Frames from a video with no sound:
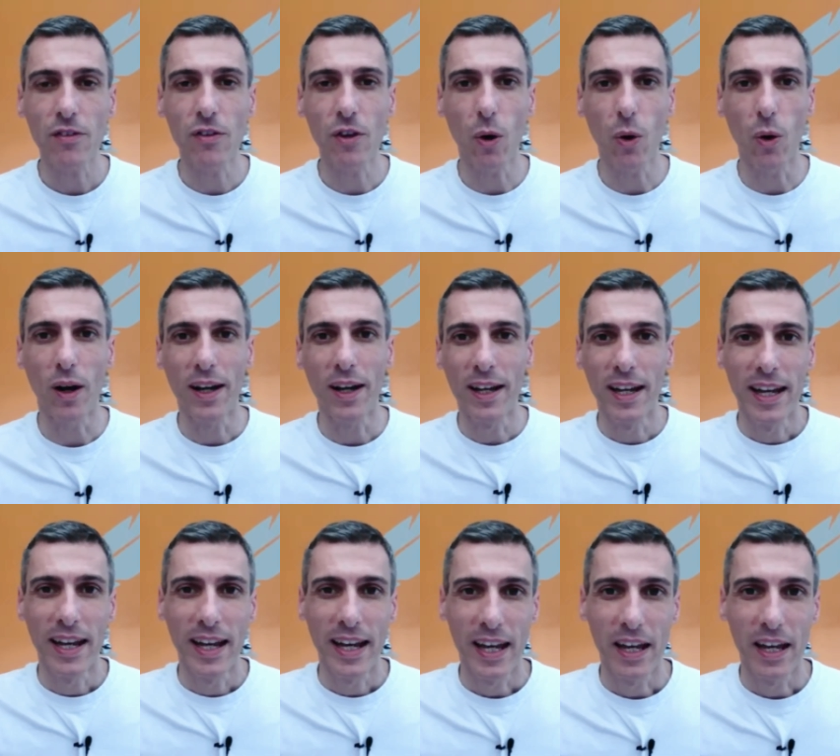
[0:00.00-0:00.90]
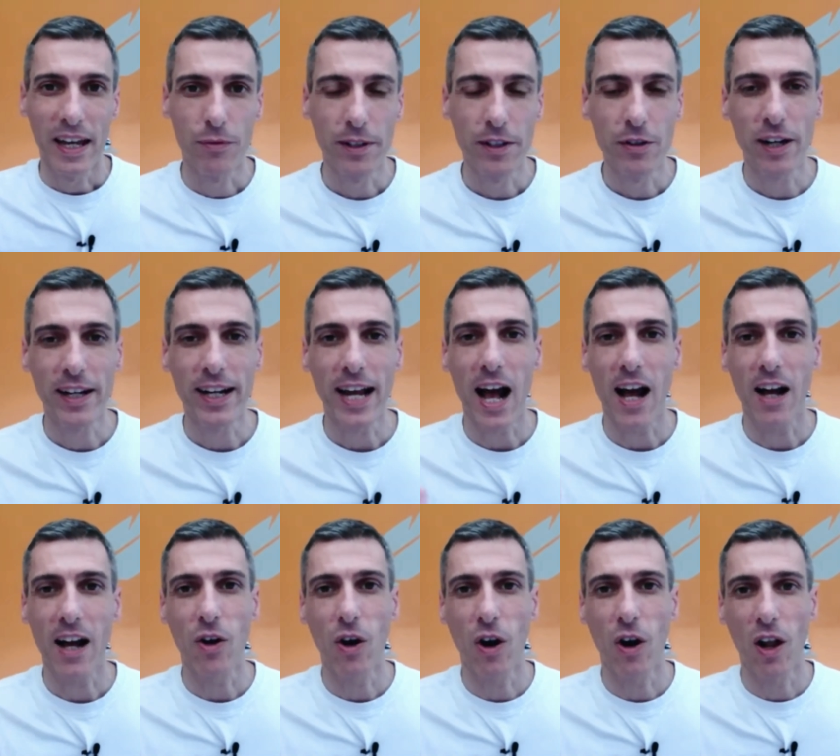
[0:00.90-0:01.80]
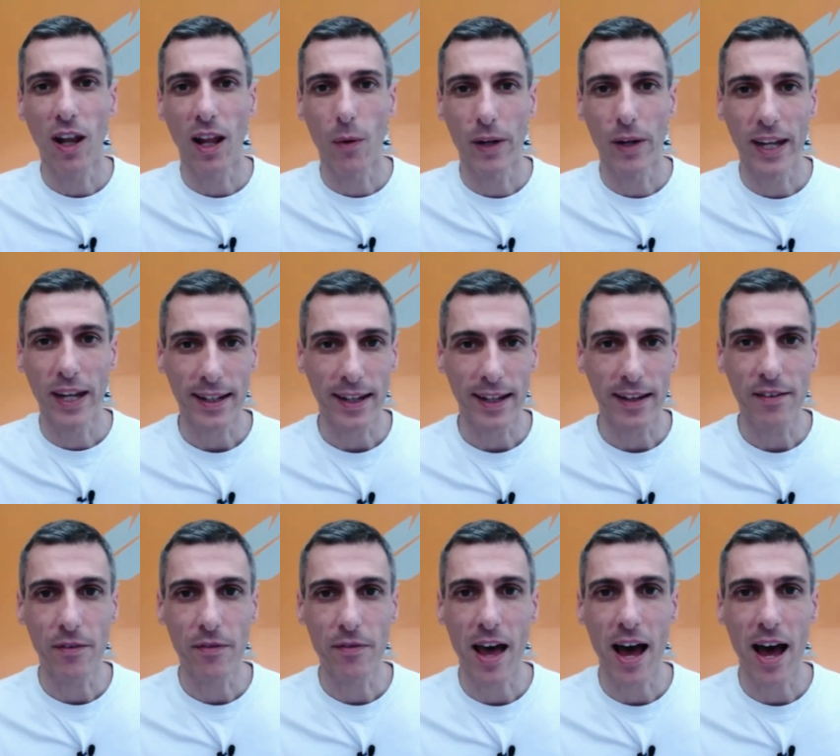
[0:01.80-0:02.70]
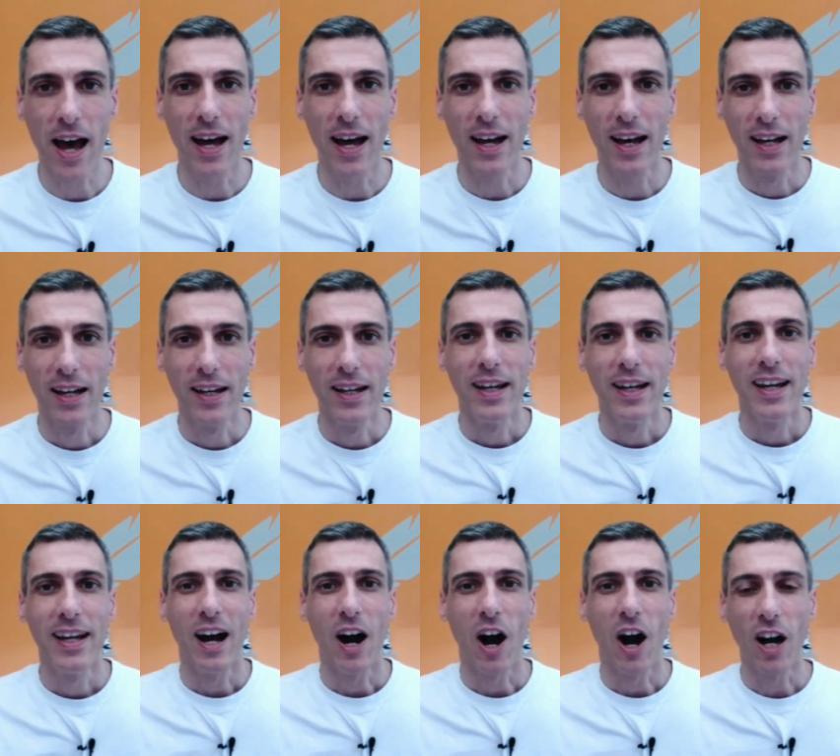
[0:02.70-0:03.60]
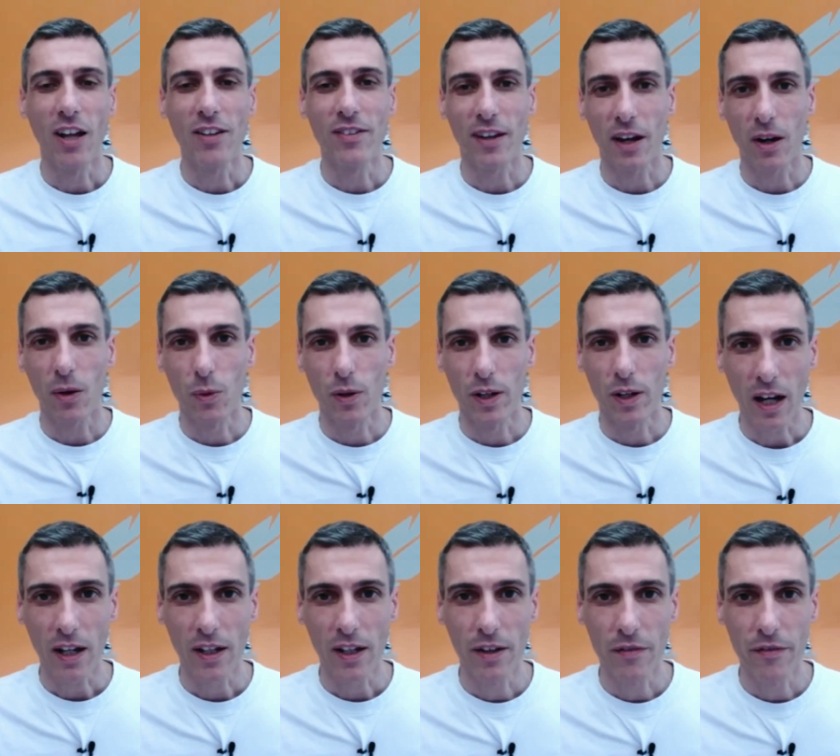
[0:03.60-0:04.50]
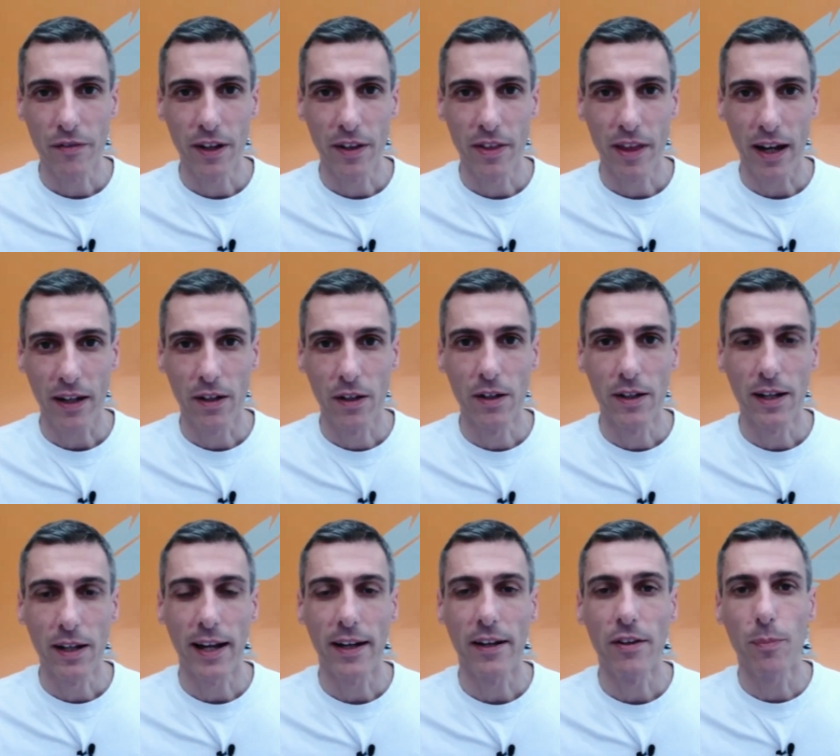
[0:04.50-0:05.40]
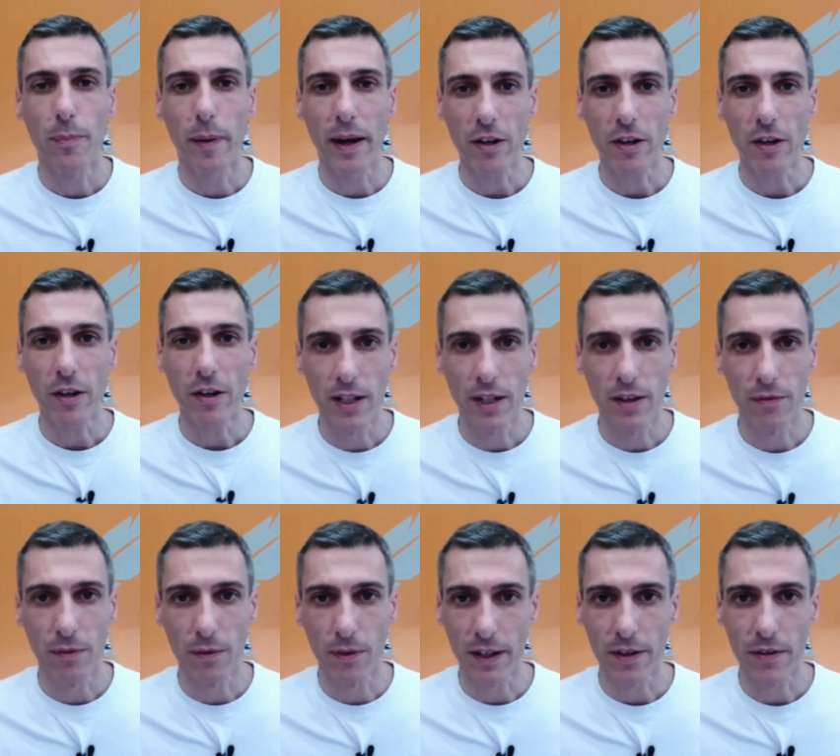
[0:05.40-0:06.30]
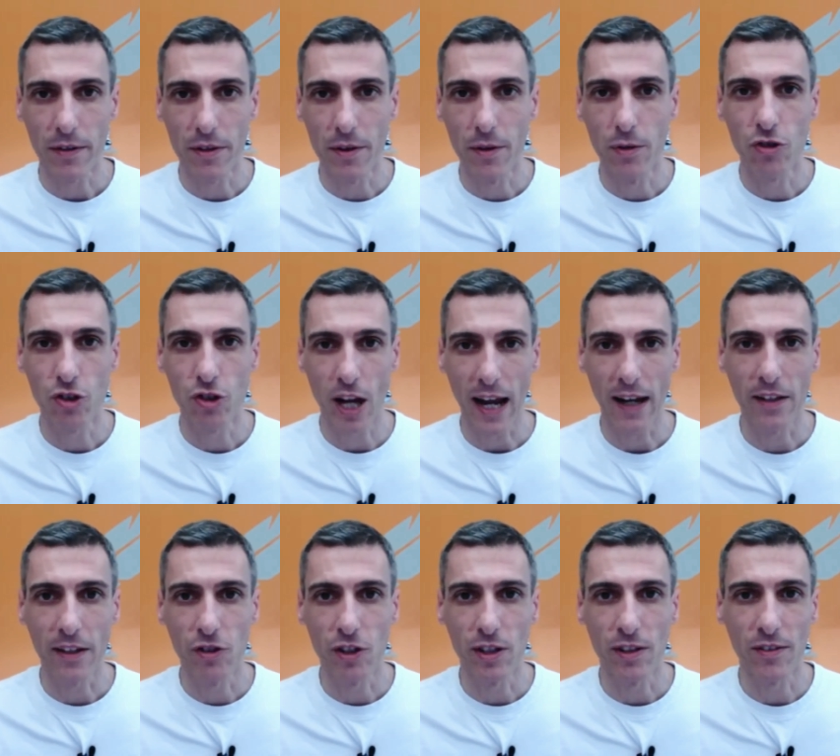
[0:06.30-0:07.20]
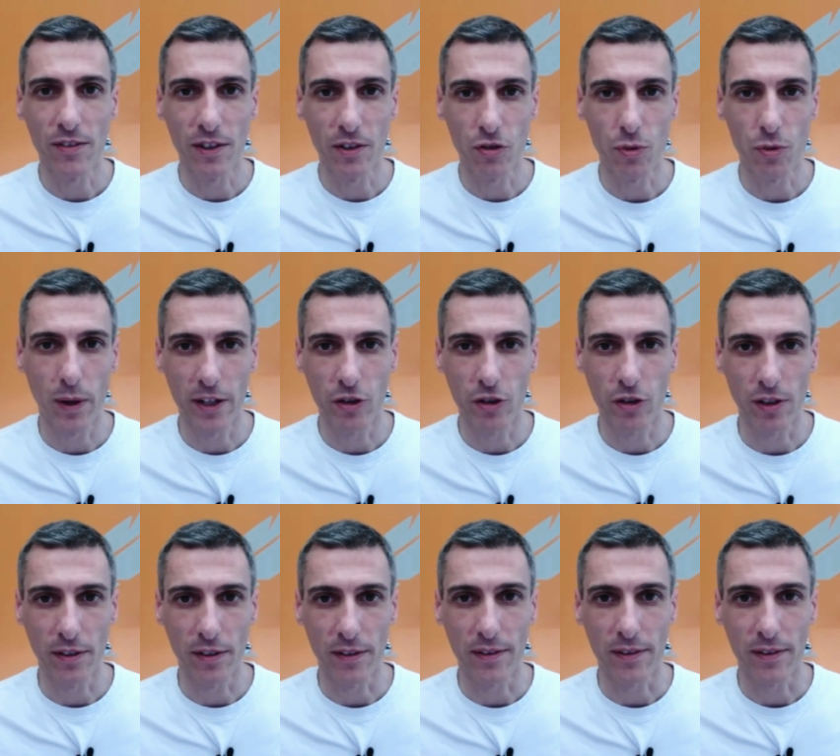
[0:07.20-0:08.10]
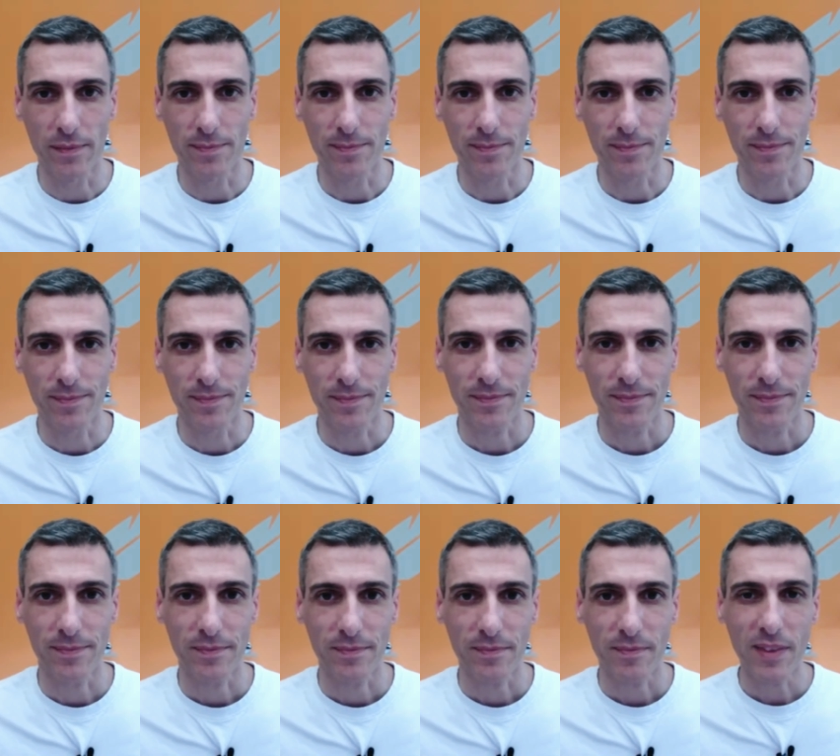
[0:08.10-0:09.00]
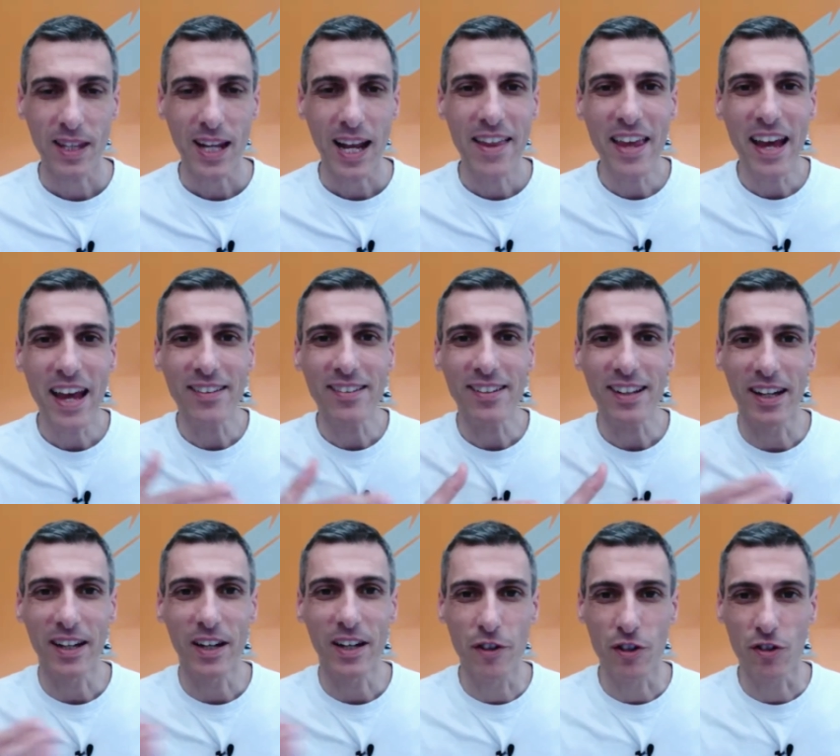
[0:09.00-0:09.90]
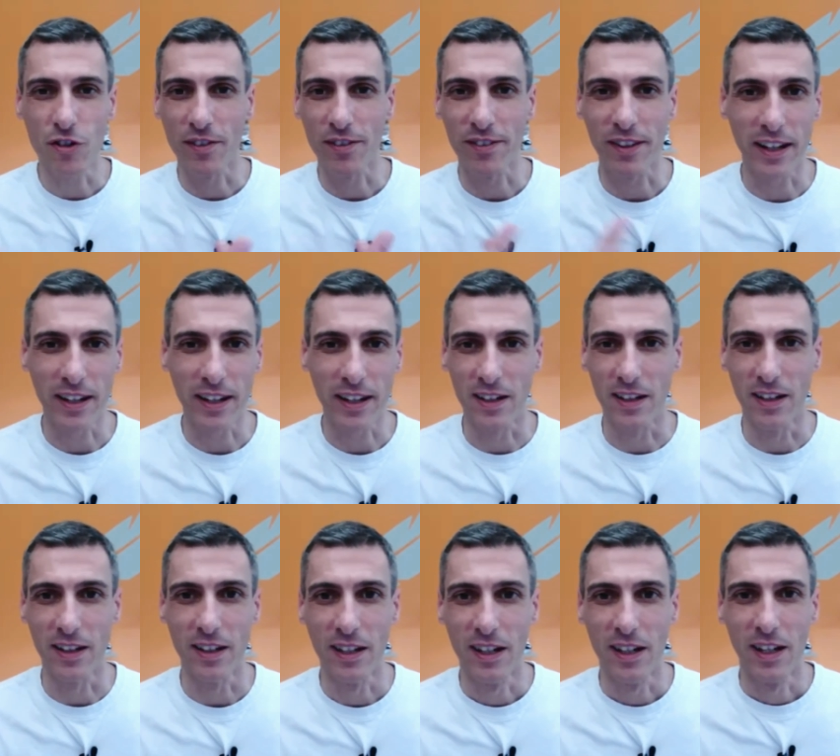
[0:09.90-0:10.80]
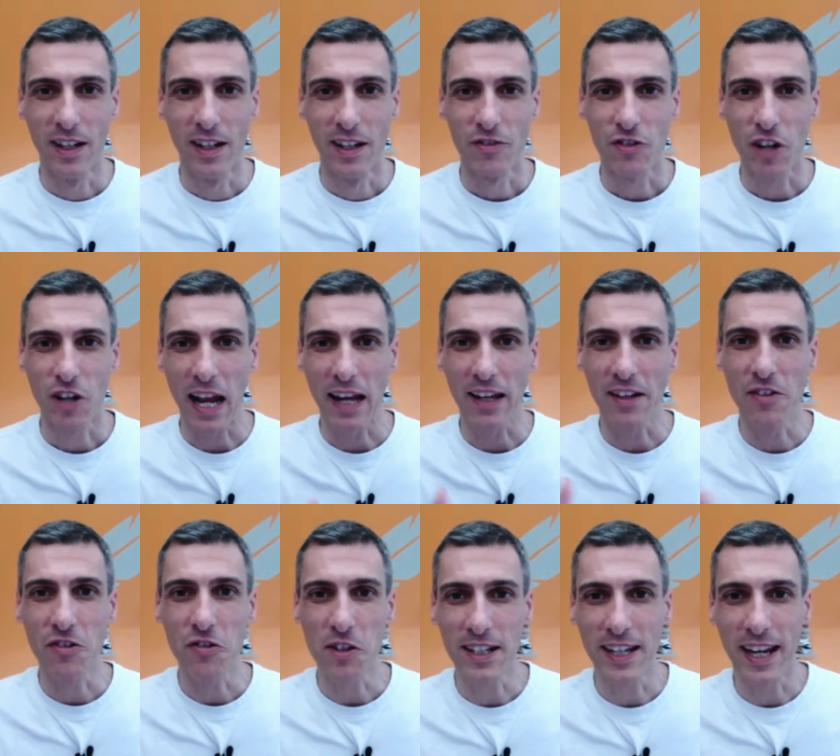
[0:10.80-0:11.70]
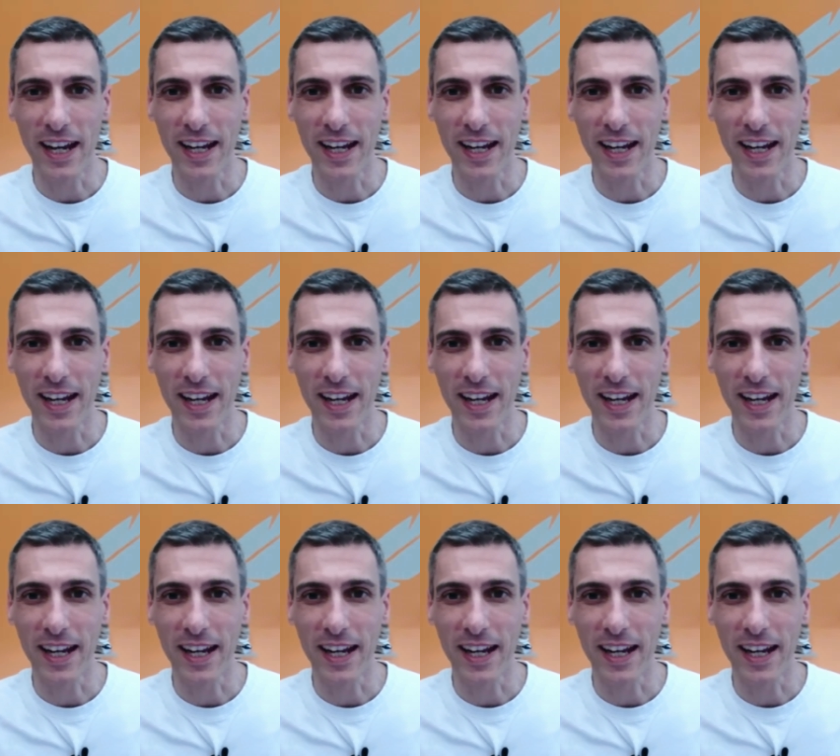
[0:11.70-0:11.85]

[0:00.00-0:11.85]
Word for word: So if we drink alcohol and we get less of that, odds are we're not going to feel that good, and especially if we're running through challenging situations. And that's like a vicious cycle. challenging